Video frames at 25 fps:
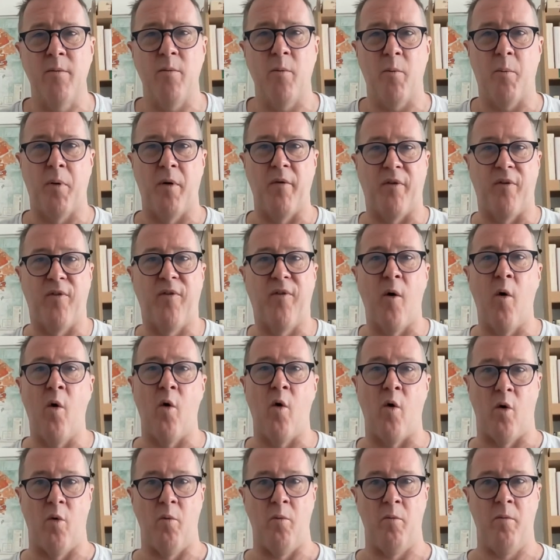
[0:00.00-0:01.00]

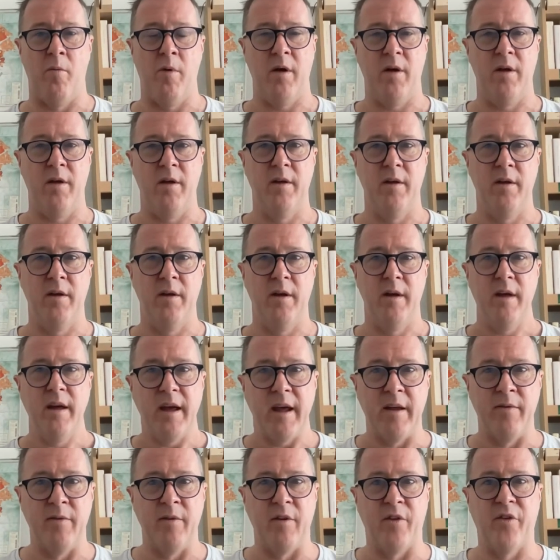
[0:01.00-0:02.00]
perform
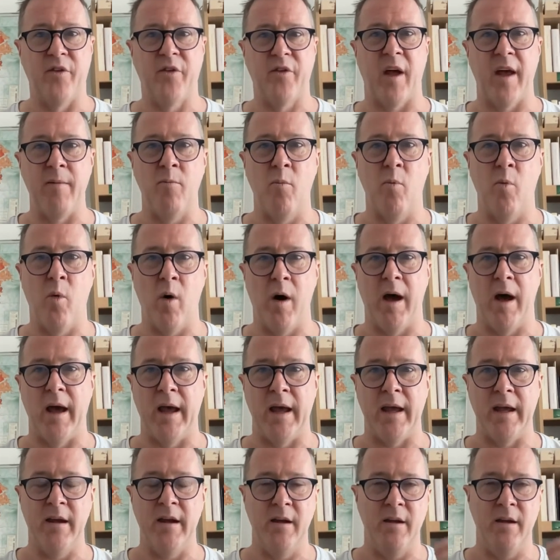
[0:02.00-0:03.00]
in the same way,